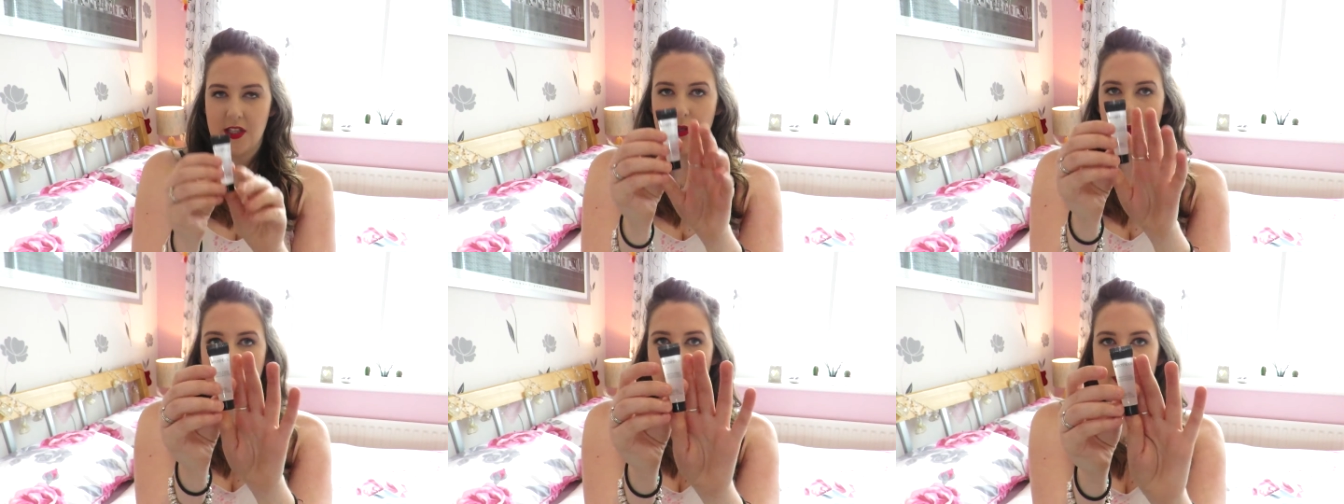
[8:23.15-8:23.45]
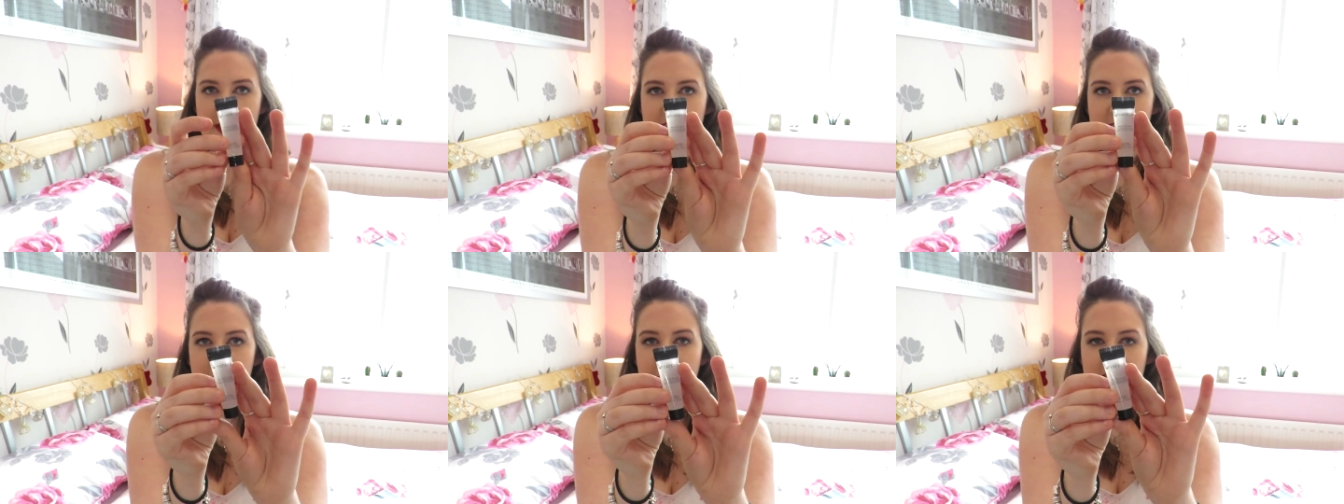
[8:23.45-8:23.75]
some
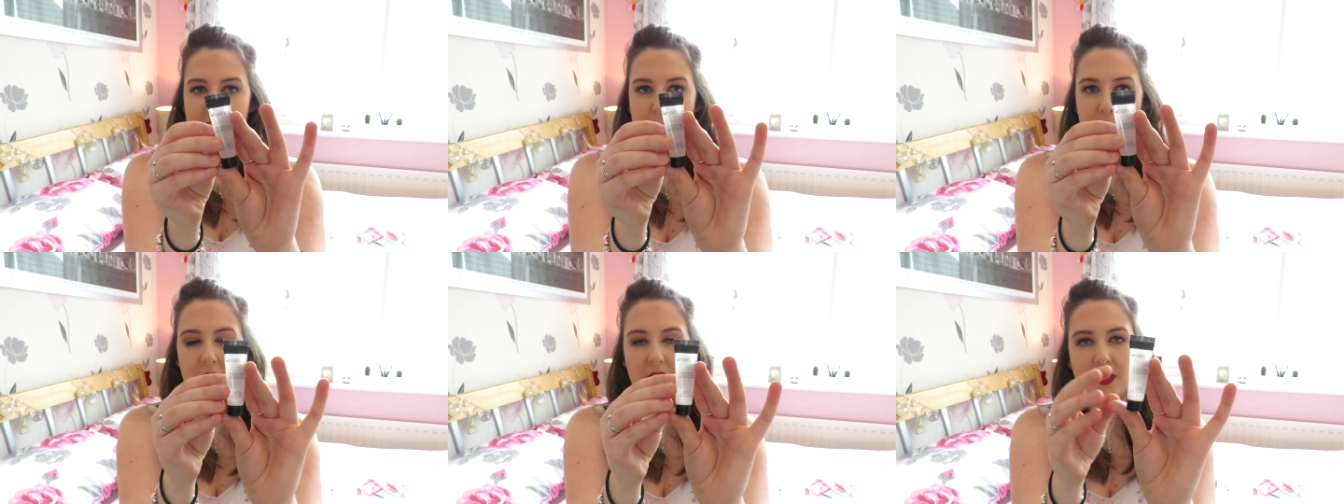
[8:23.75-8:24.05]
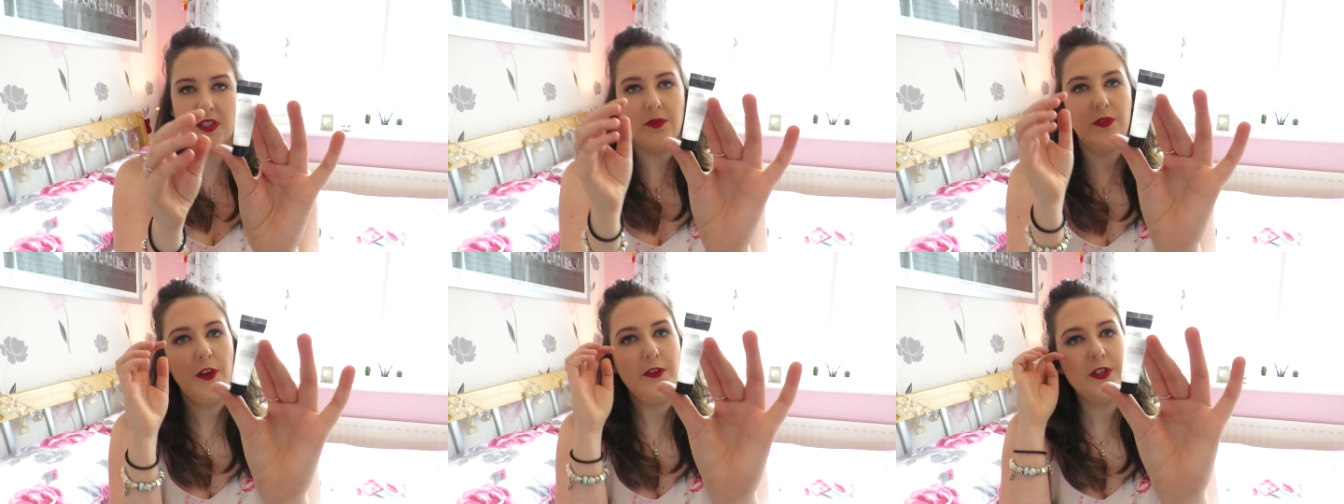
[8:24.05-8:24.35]

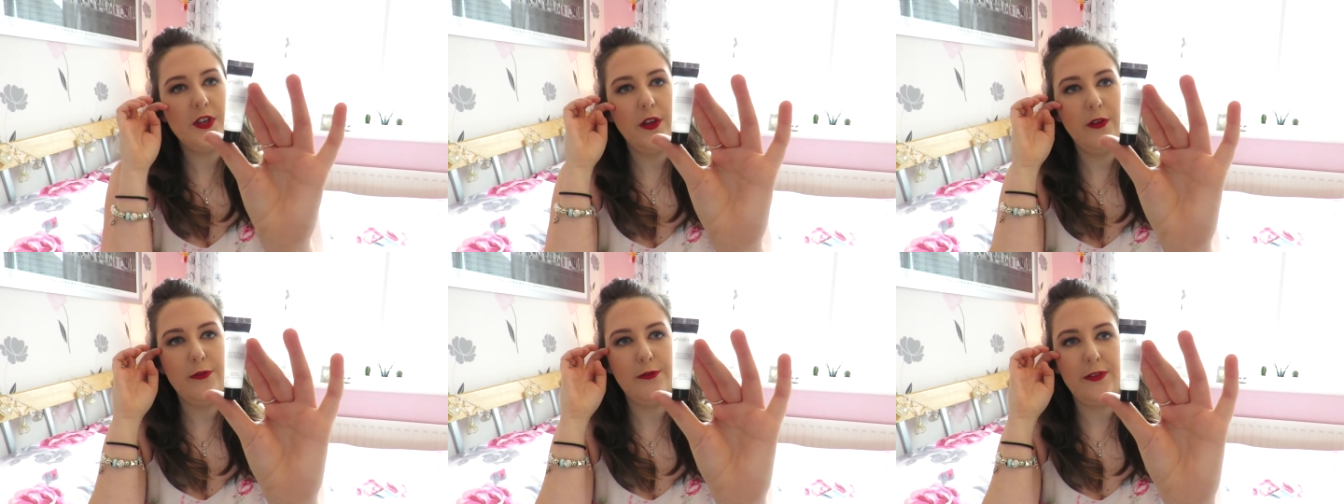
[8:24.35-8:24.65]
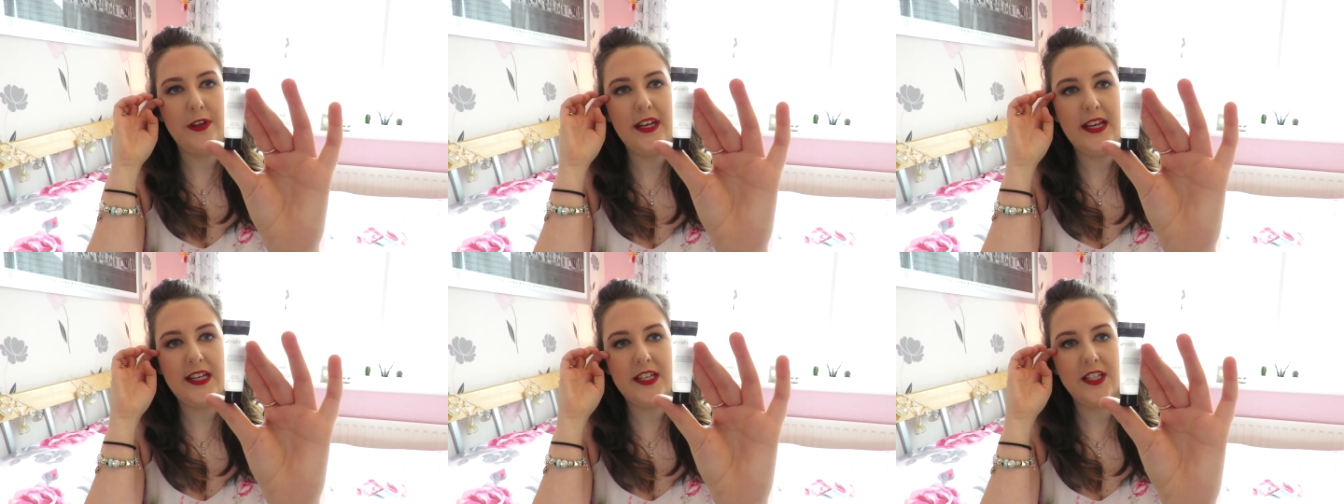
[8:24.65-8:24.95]
Smashbox Photo
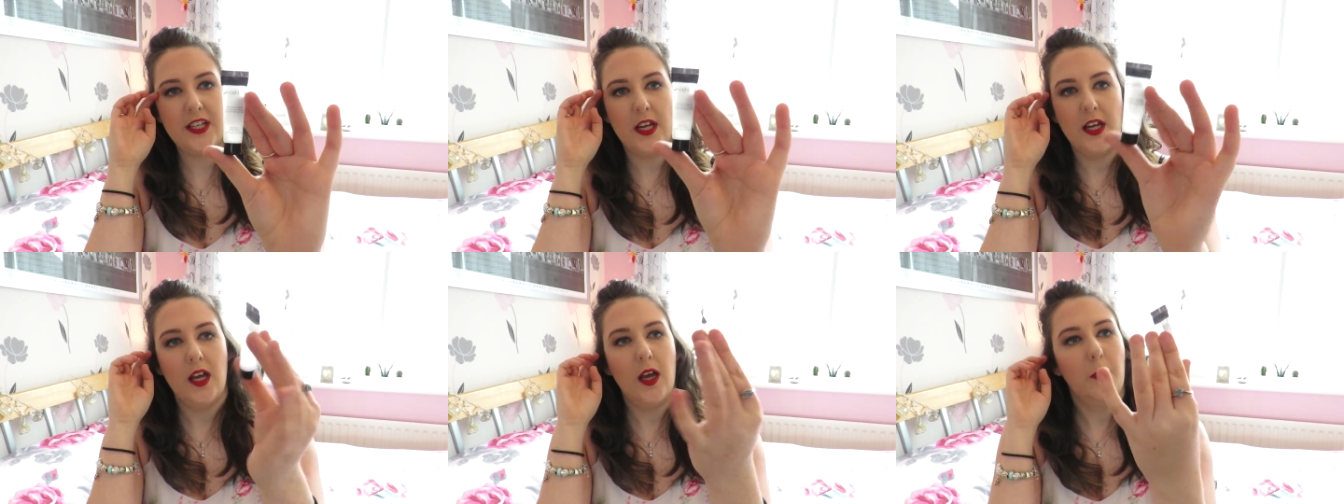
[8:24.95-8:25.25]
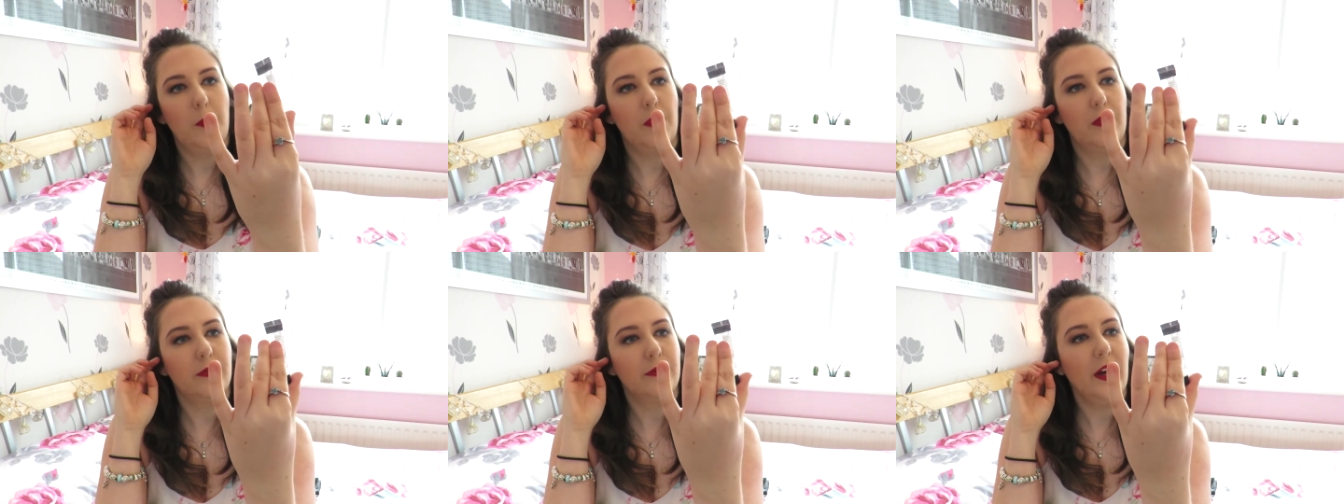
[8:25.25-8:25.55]
Finish
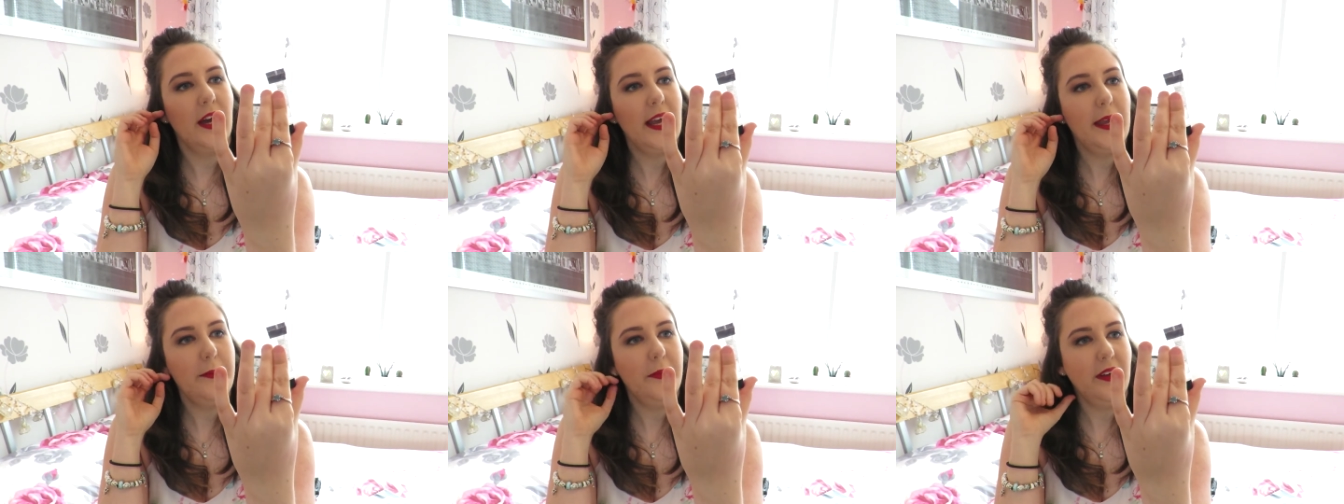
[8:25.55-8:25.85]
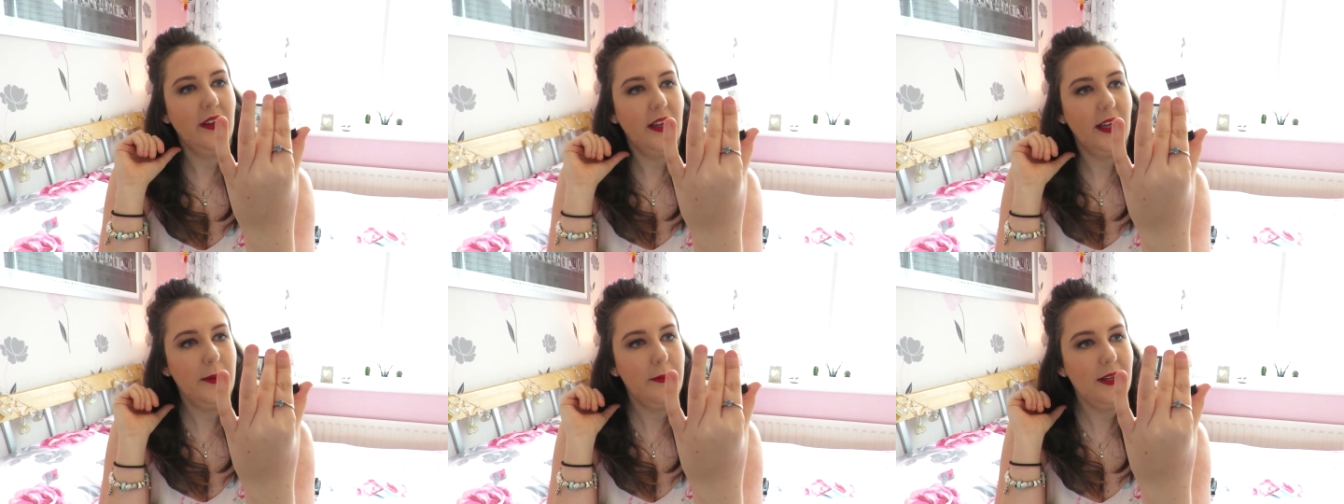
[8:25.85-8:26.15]
Primer,
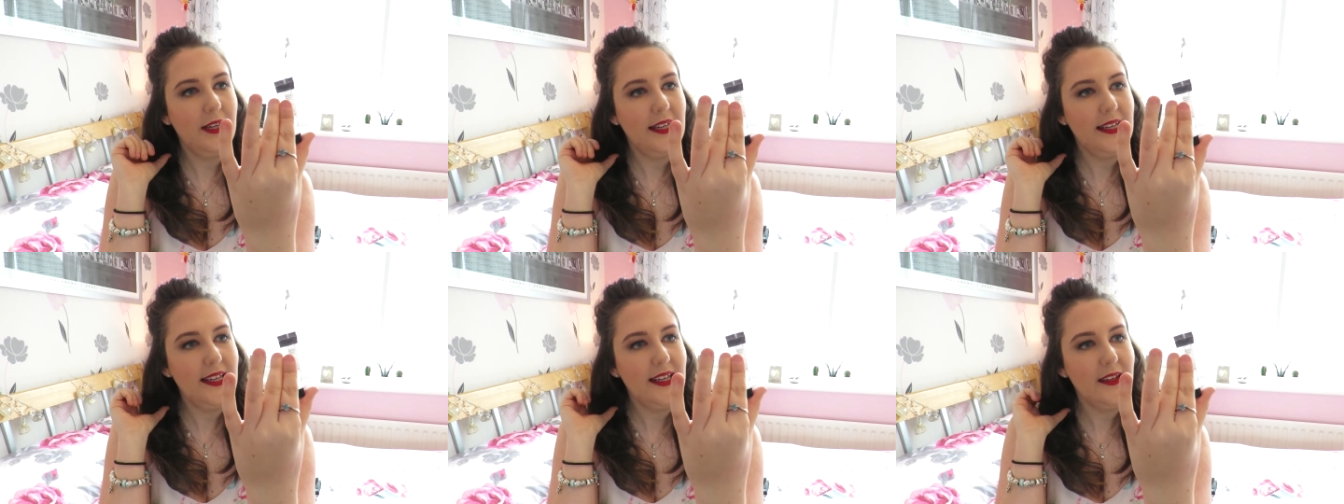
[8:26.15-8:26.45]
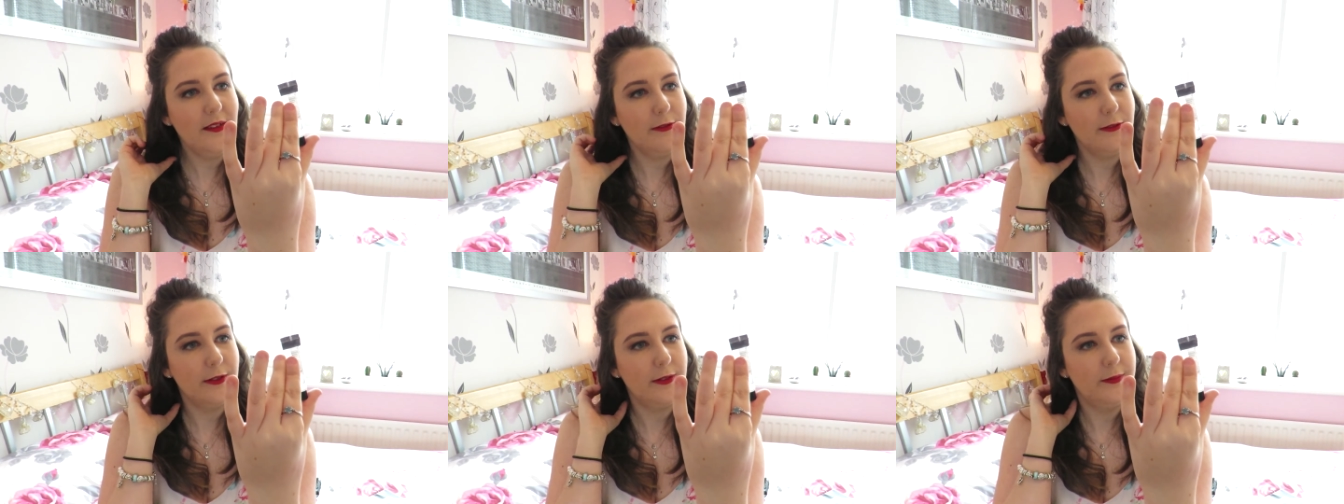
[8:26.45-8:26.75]
I
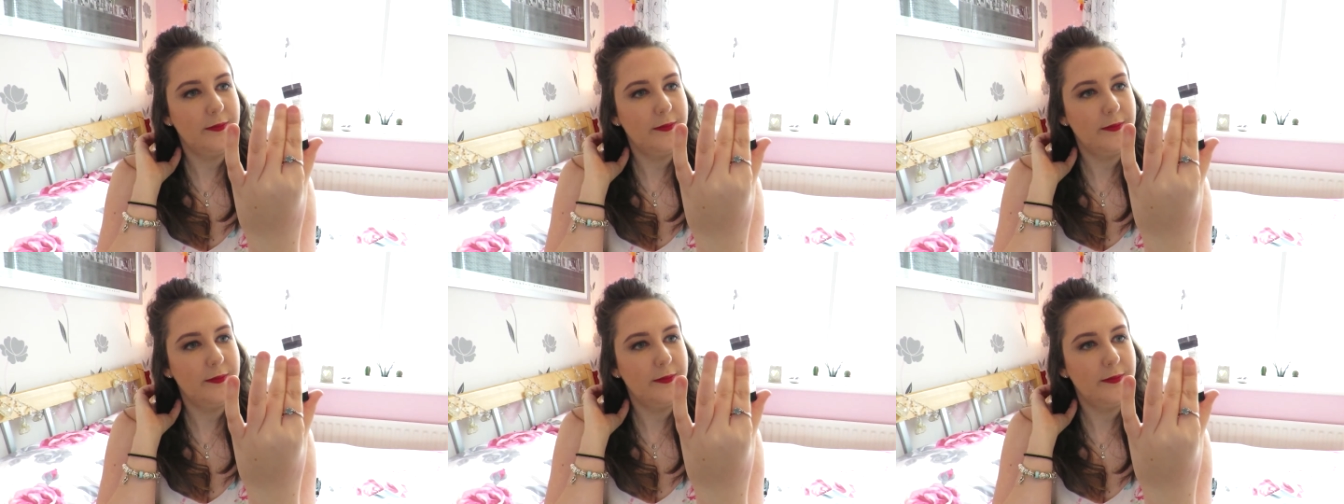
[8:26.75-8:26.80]
believe.